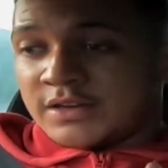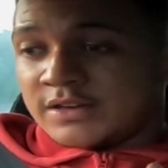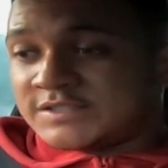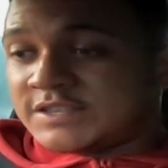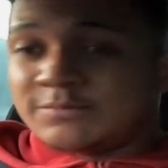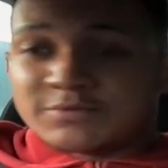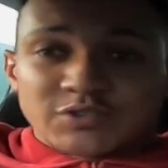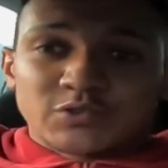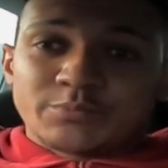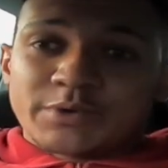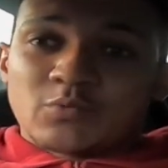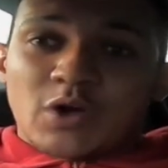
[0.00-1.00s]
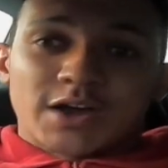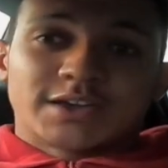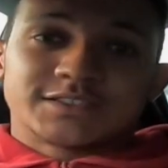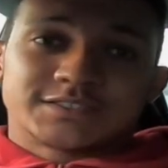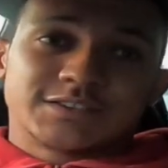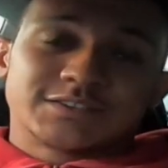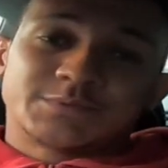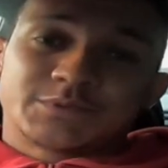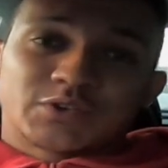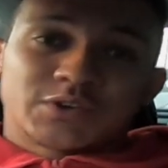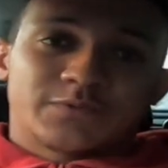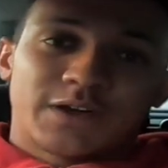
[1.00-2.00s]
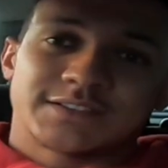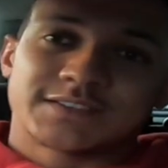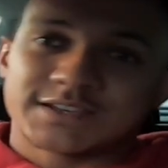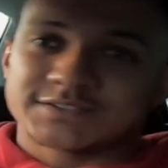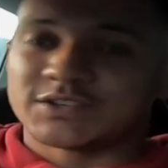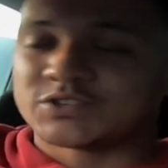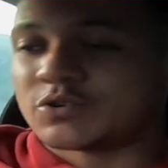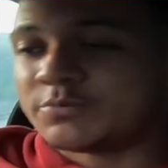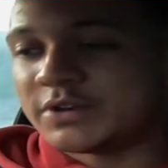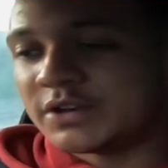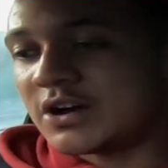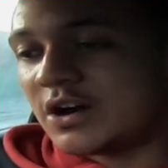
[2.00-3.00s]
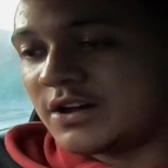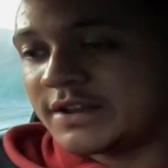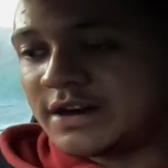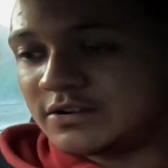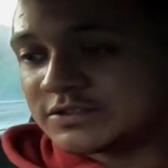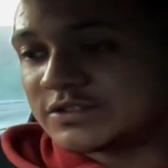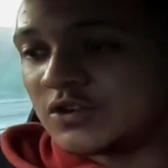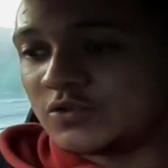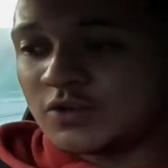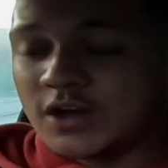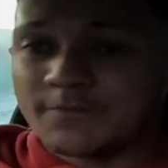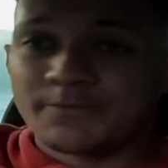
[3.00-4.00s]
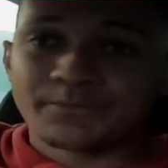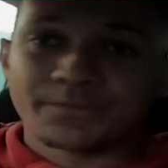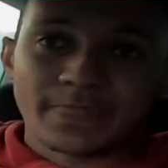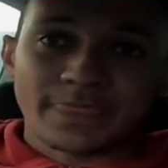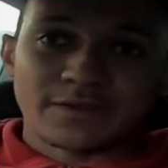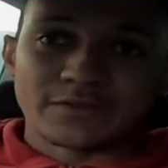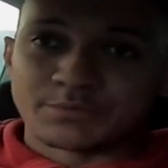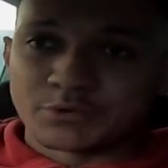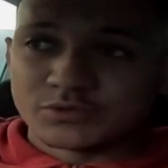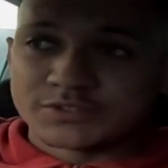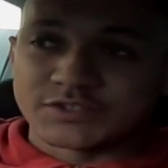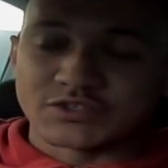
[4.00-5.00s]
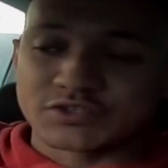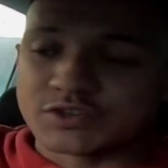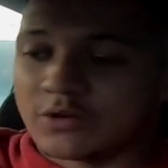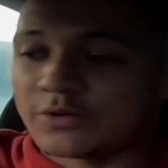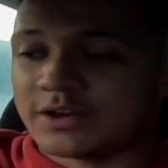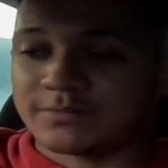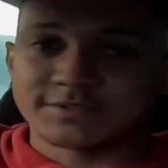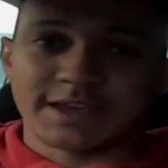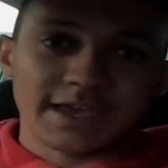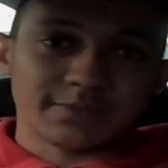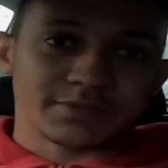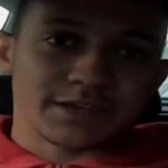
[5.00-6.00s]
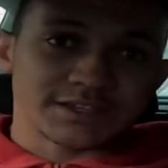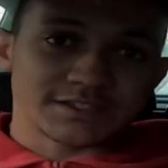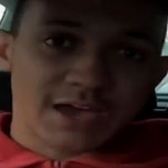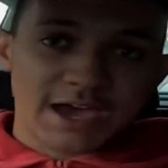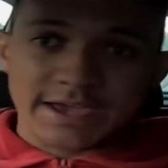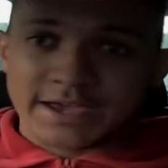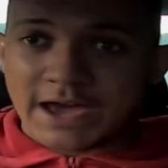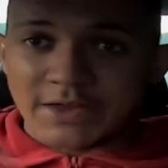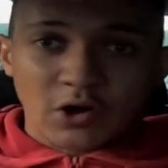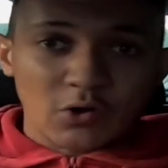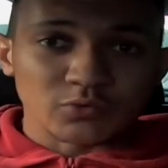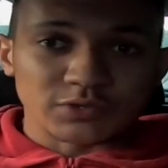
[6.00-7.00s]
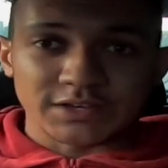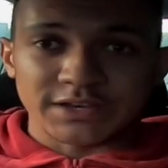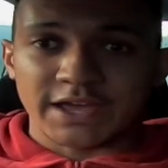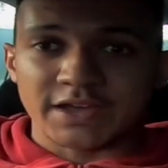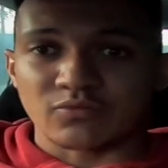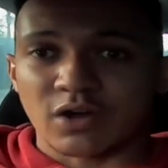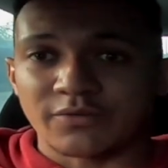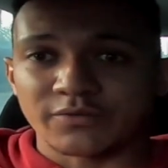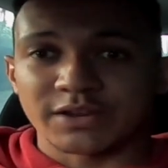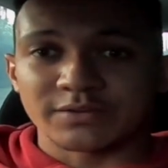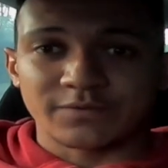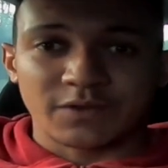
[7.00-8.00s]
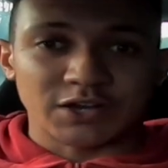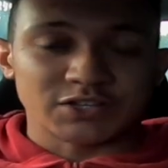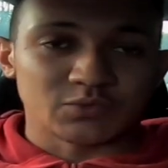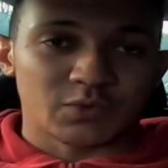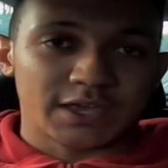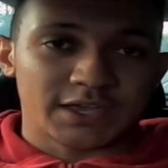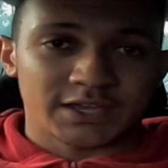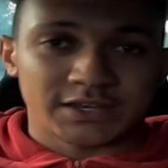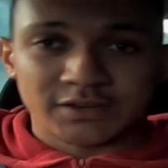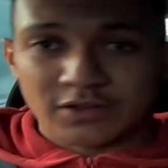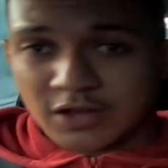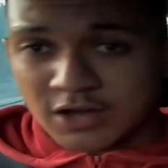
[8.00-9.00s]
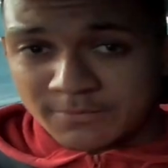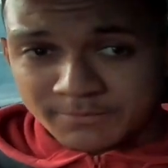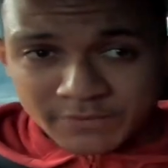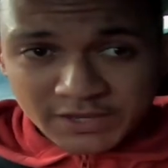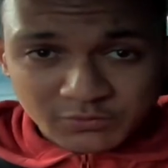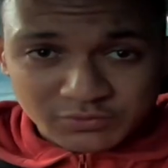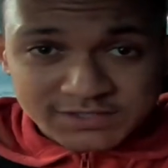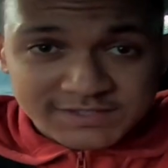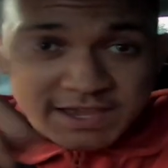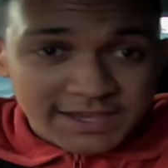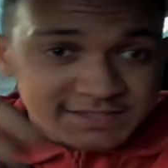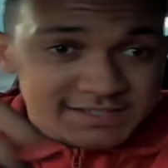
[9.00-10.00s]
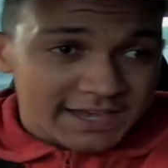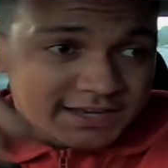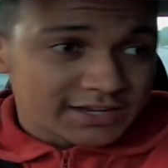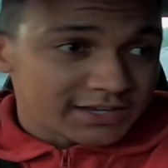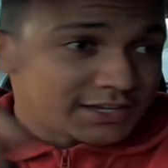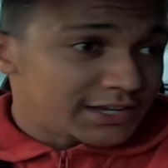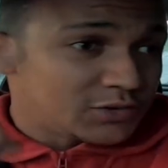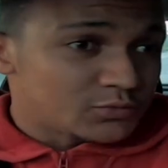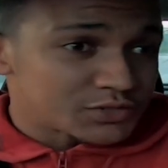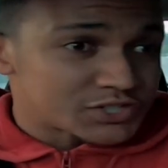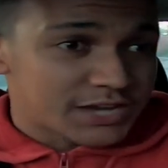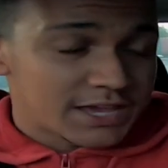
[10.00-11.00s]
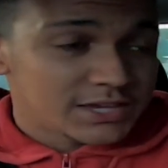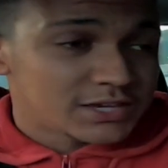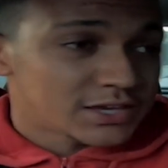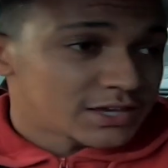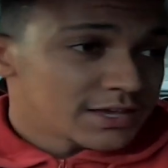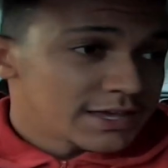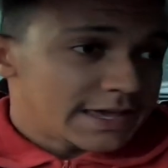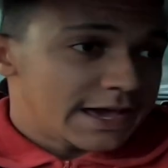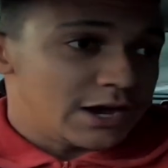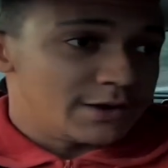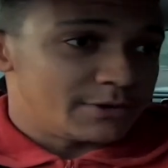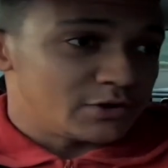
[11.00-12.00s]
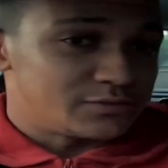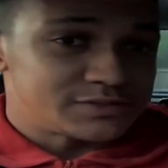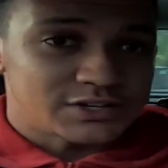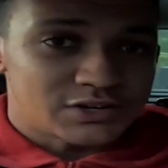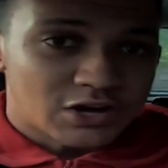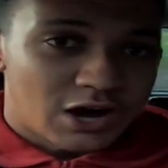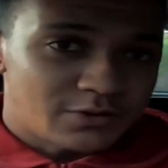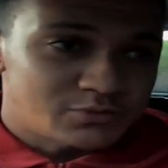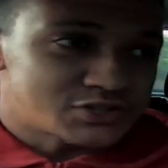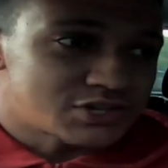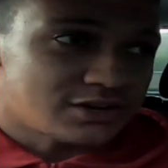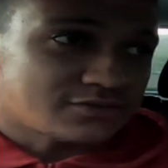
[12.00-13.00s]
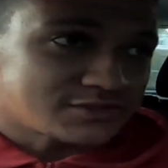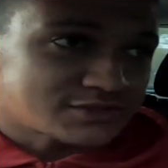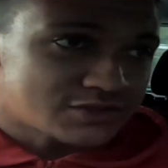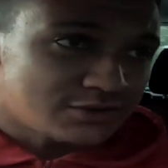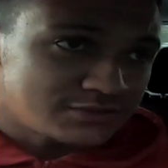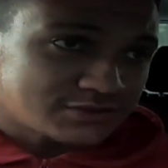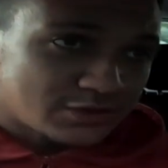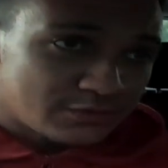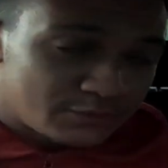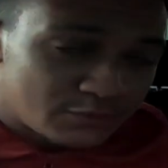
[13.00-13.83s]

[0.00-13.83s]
Seems to be working, seems to be doing a fantastic job in the car now. So the boost is just going up to 8 psi and holding there rather than fluctuating. It would stay at 10 and the needle would shake, and obviously the car would shudder and so on and so